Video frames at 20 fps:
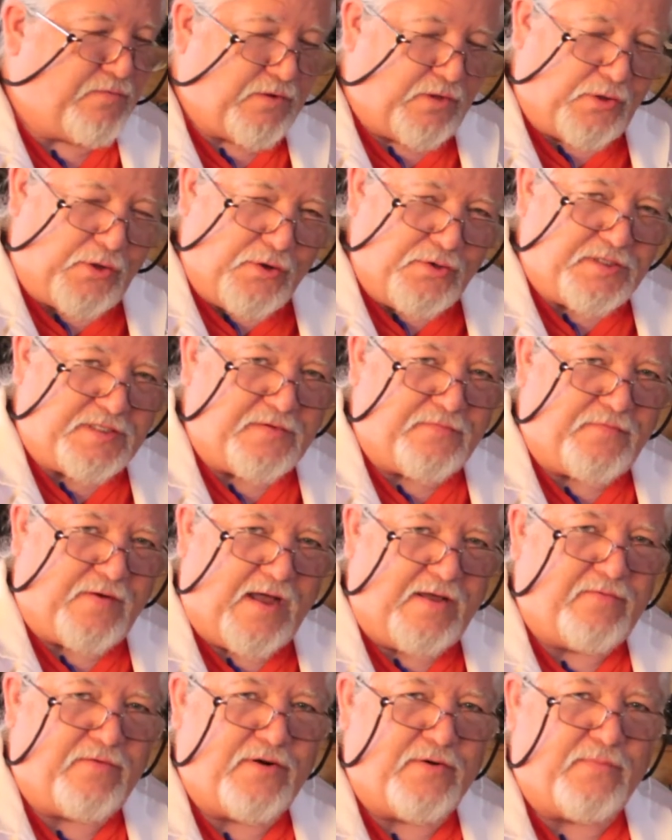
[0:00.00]
close to
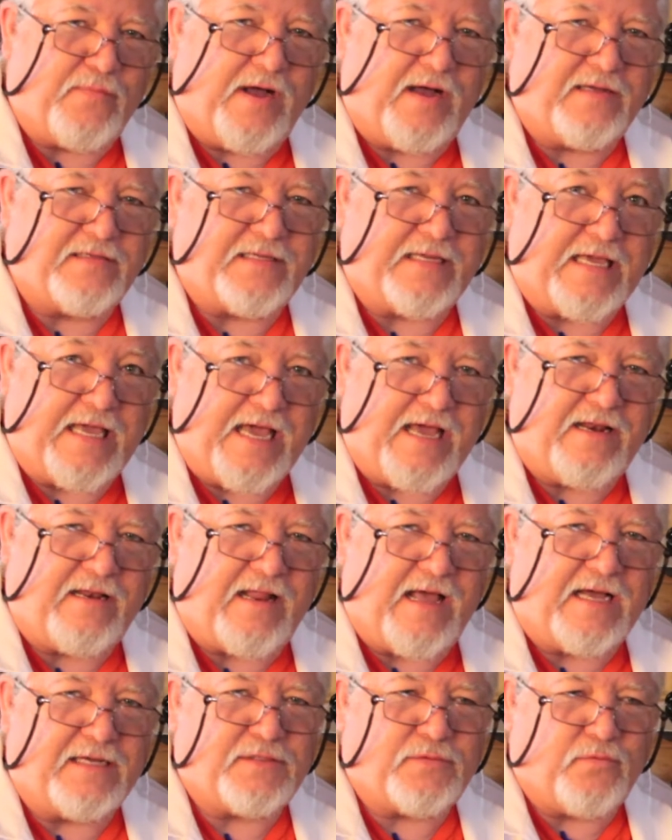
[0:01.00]
500 miles again
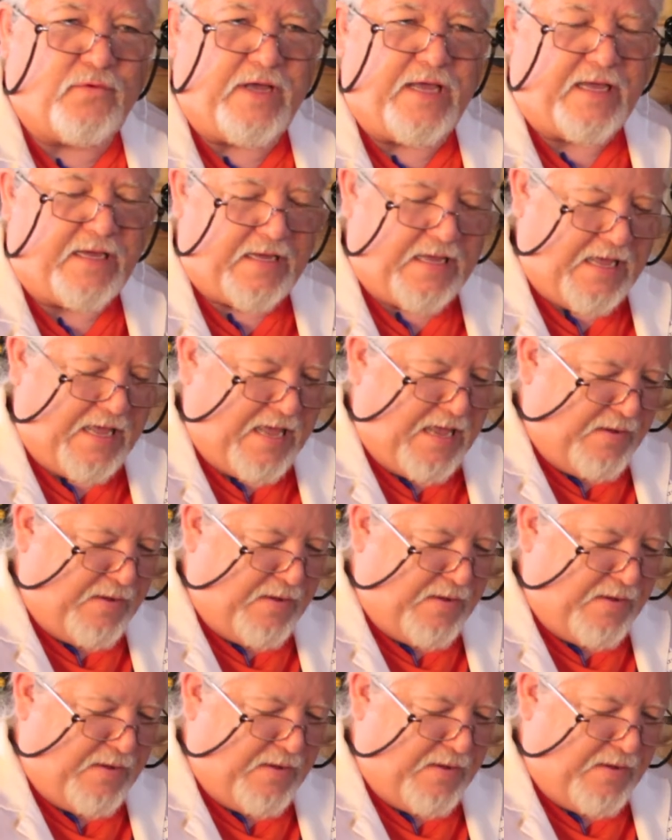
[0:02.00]
last week.